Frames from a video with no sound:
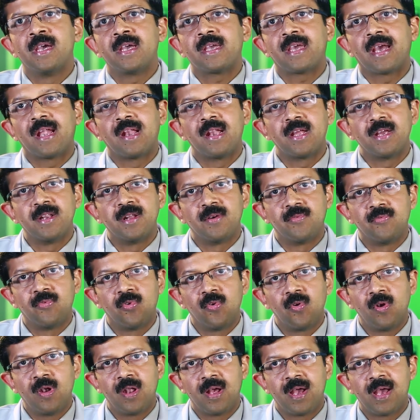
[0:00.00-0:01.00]
can lead a
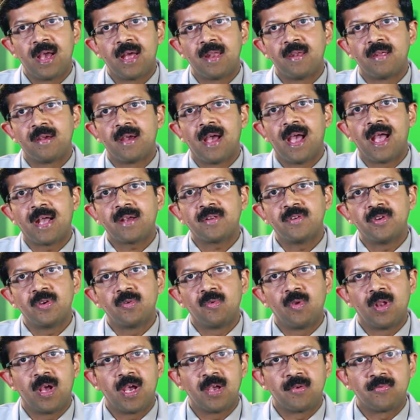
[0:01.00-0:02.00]
full and
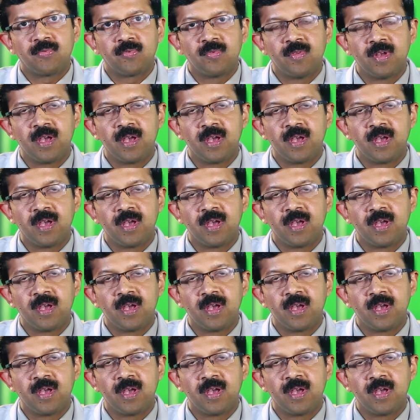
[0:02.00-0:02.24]
active life,